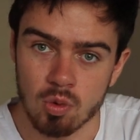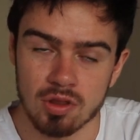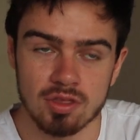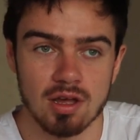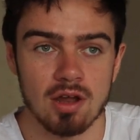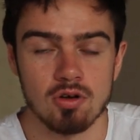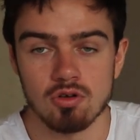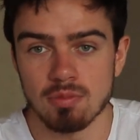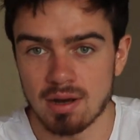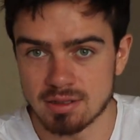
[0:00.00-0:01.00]
with a
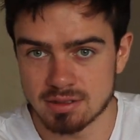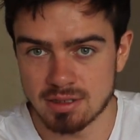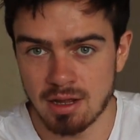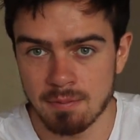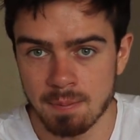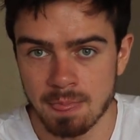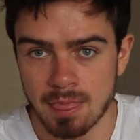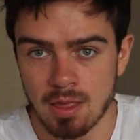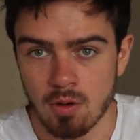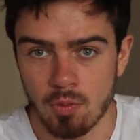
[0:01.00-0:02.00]
new mindset,
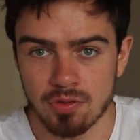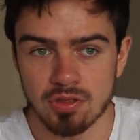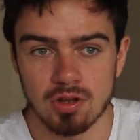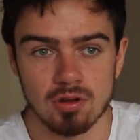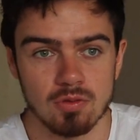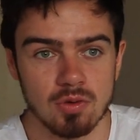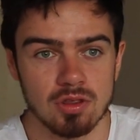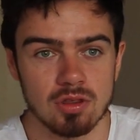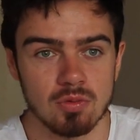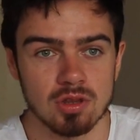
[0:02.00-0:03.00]
with
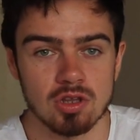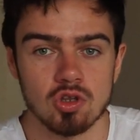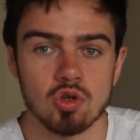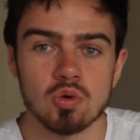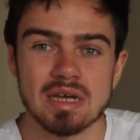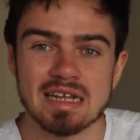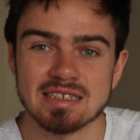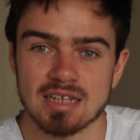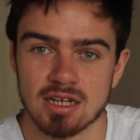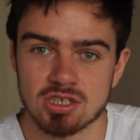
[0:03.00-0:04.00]
a new
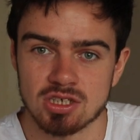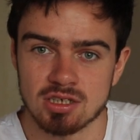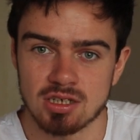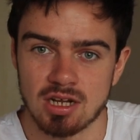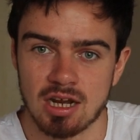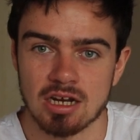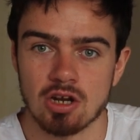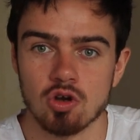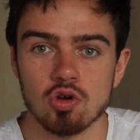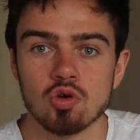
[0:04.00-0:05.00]
intention and a
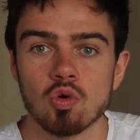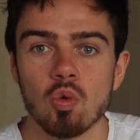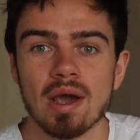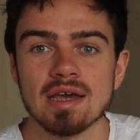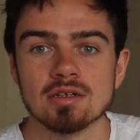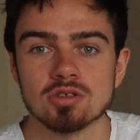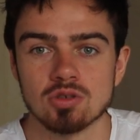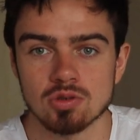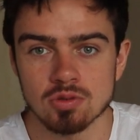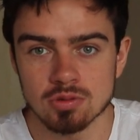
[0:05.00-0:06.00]
new way
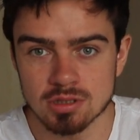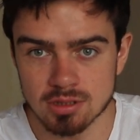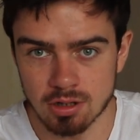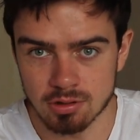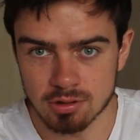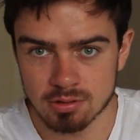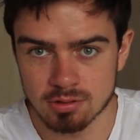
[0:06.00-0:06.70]
to stutter.